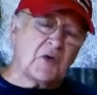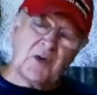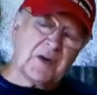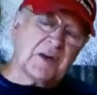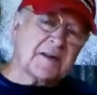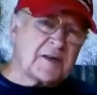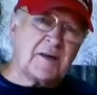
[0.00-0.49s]

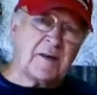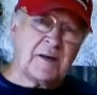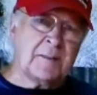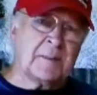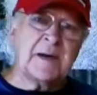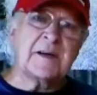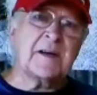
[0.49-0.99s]
all the
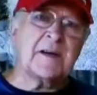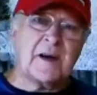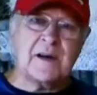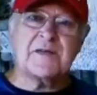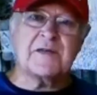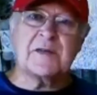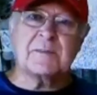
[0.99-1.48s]
time in
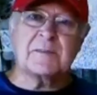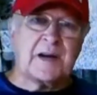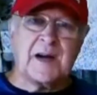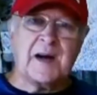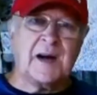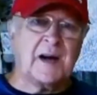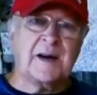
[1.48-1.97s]
custom
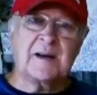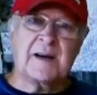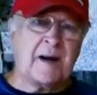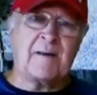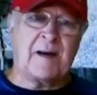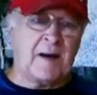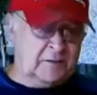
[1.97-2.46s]
car
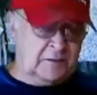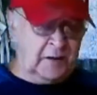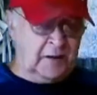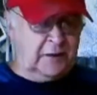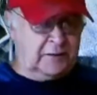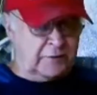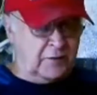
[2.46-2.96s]
garage,
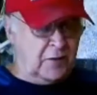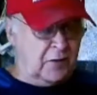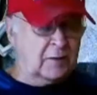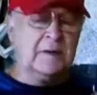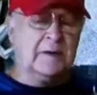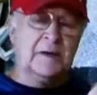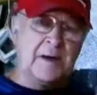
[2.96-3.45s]
and it's
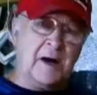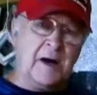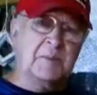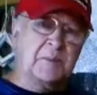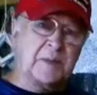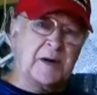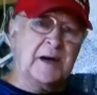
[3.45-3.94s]
wrong. You
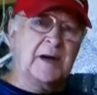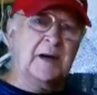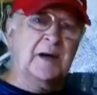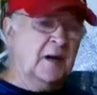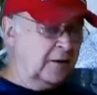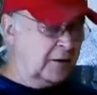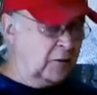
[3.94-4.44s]
don't bring
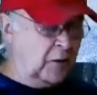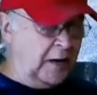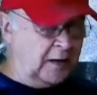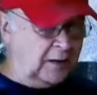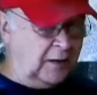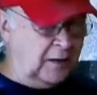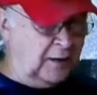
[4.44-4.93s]
the
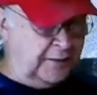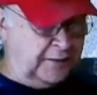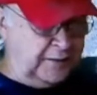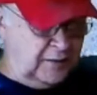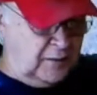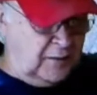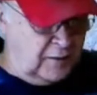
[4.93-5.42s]
wet
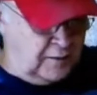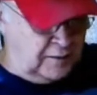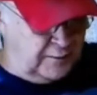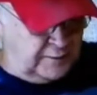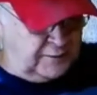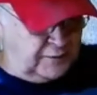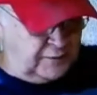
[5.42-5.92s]
cloth
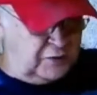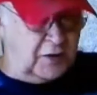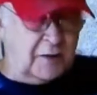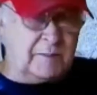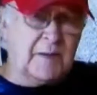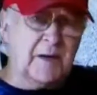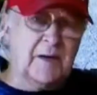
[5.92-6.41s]
onto the
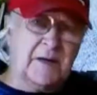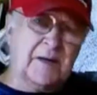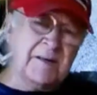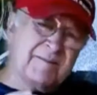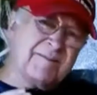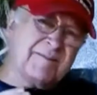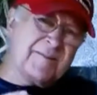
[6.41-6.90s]
job.
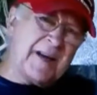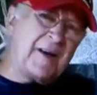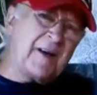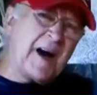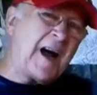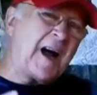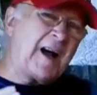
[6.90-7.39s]

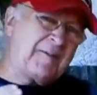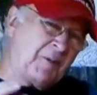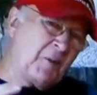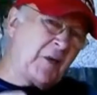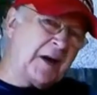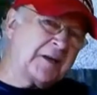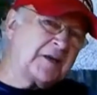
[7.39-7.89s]
There are
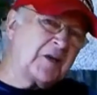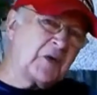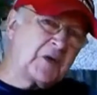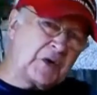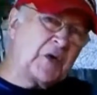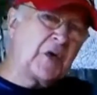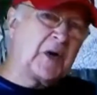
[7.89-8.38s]
1 or
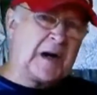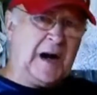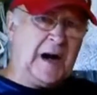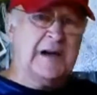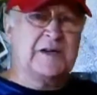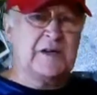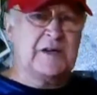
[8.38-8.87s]
2
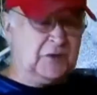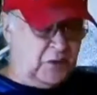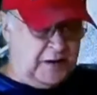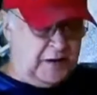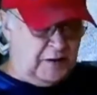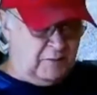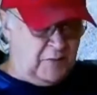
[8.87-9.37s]
occasions where
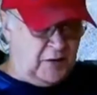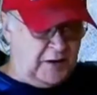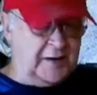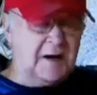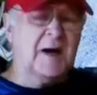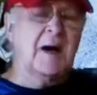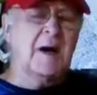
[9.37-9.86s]
you
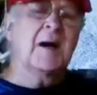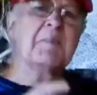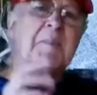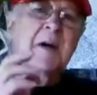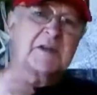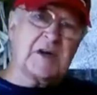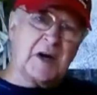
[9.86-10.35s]
might,
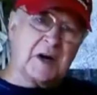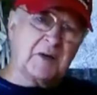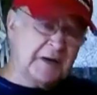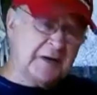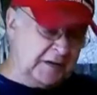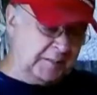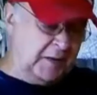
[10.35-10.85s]
but
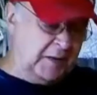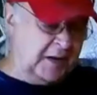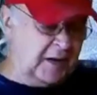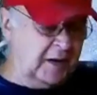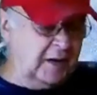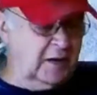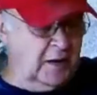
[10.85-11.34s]
generally
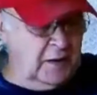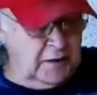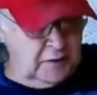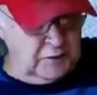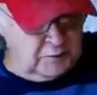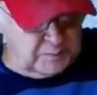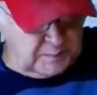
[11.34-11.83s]
speaking,
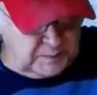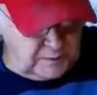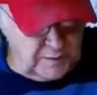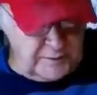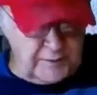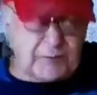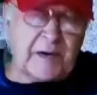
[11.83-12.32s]
you
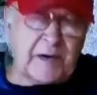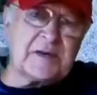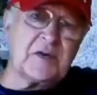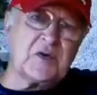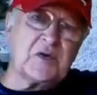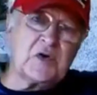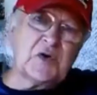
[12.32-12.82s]
apply the
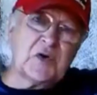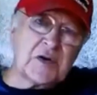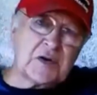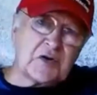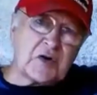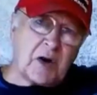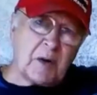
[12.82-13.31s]
resin to the
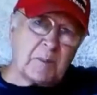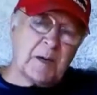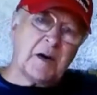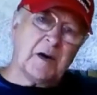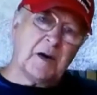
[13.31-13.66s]
job,